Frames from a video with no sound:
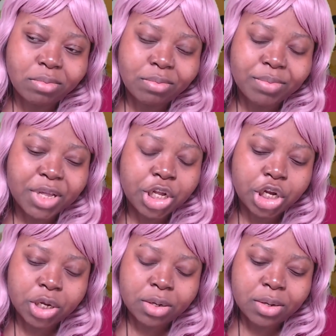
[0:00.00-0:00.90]

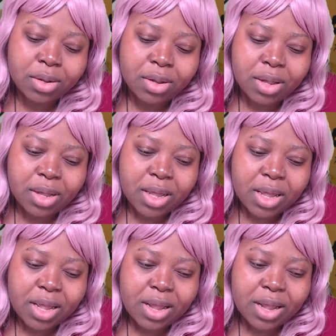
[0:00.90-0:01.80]
beach,
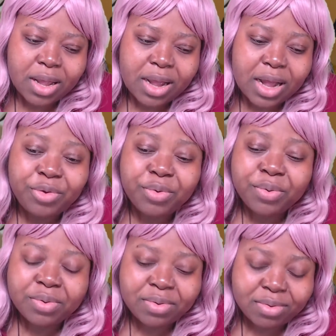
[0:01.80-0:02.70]
I
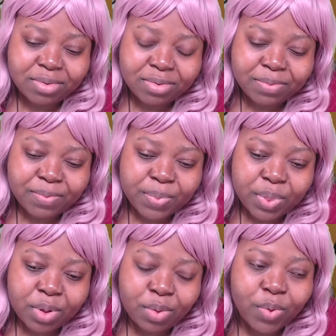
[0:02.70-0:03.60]
knew
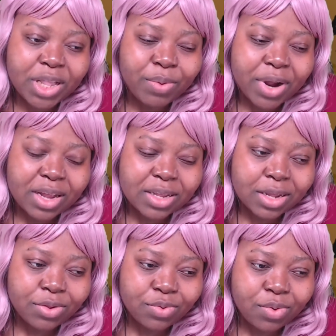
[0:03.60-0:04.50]
when they were
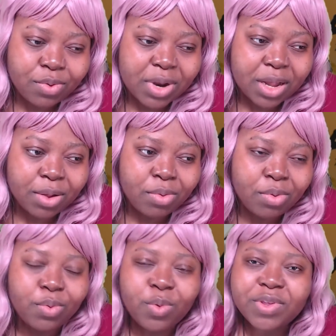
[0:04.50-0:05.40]
asking Zuko, like,
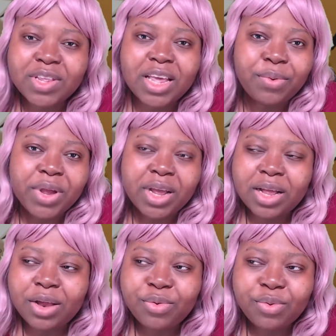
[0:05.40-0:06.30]
who was he angry
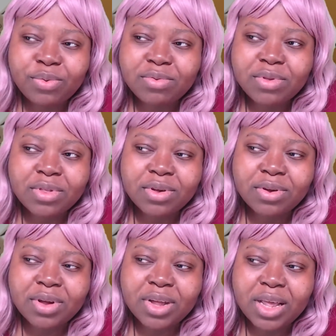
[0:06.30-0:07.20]
at, I knew
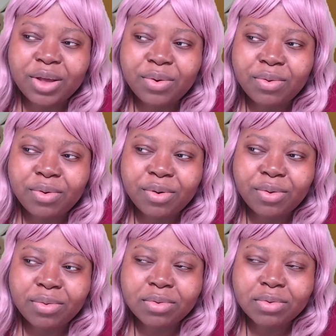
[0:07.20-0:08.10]
the
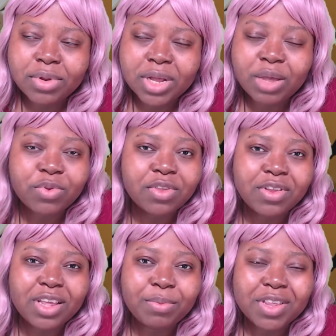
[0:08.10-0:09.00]
anger, like, he was going
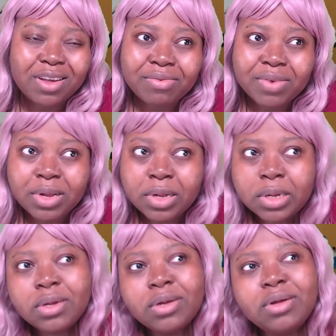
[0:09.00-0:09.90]
to say himself.
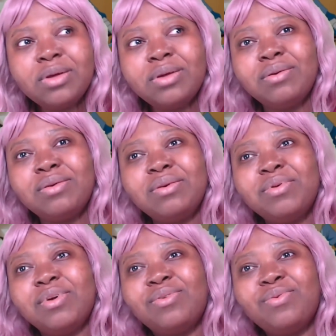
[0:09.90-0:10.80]

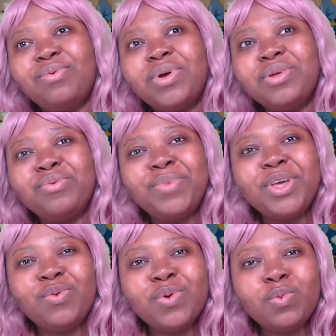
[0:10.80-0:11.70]
Because who else
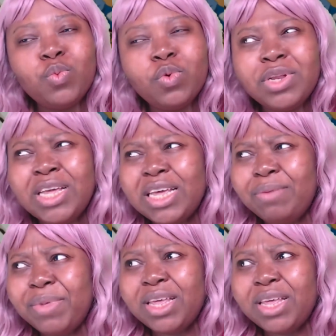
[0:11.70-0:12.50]
would he be